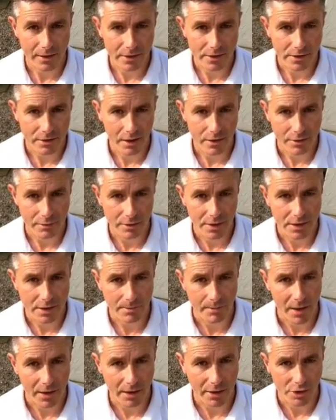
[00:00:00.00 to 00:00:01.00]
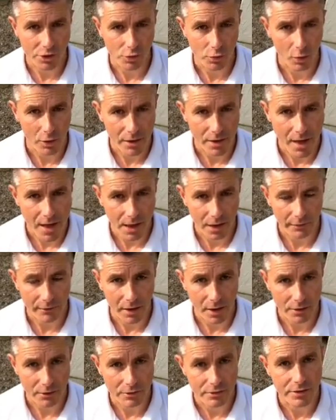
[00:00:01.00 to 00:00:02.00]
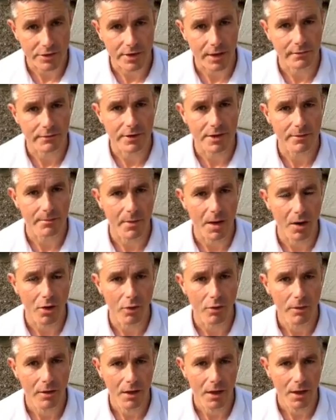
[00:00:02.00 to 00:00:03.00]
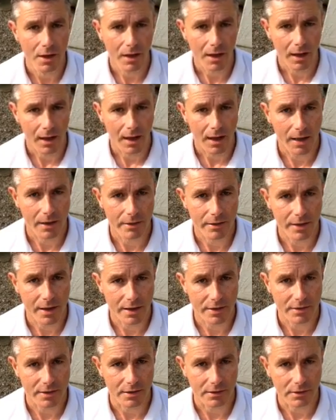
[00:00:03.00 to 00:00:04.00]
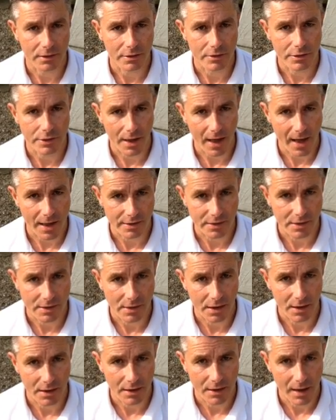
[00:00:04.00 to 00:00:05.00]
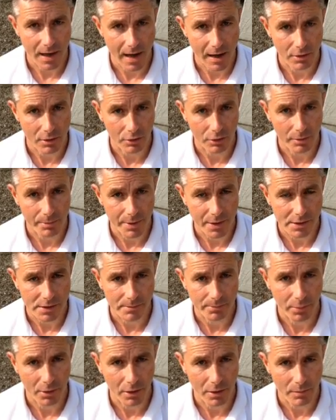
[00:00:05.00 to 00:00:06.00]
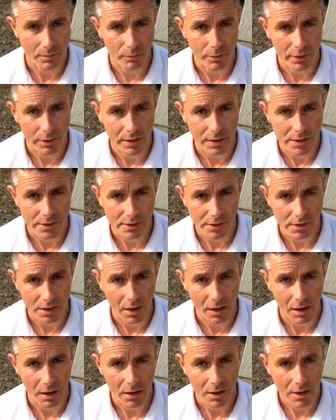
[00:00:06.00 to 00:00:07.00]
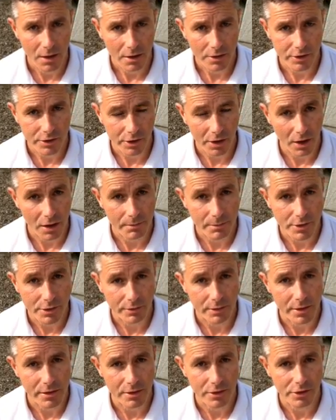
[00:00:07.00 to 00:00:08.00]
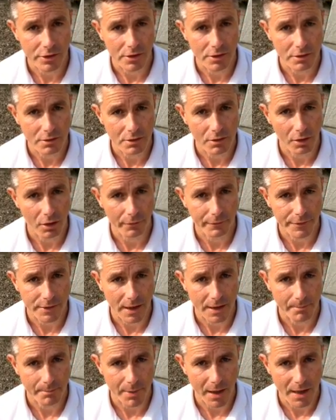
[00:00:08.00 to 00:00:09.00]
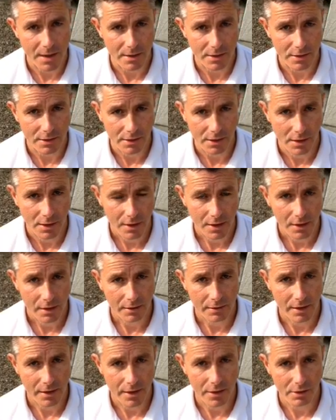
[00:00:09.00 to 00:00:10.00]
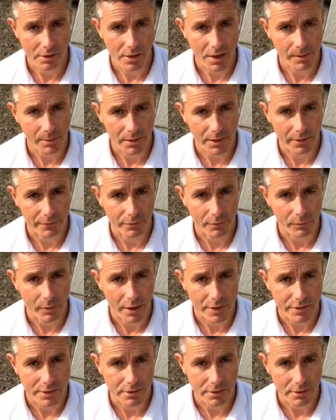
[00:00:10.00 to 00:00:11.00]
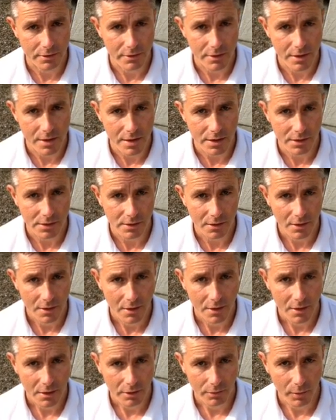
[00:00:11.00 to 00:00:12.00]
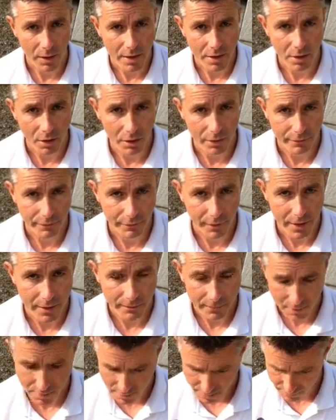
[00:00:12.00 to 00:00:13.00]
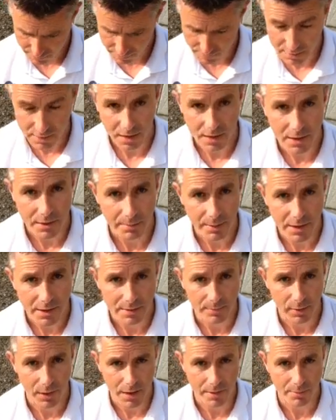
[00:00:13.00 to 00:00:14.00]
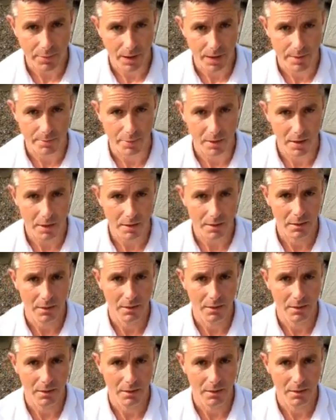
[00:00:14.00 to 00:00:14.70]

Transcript: need to know that we need to make a swan neck of 170 mil, and the next thing to do is to ascertain how long a piece of pipe we need to cut to go between the two offset bends. Now there are a couple of different ways of doing this. The way that I favour is to take a piece of plain paper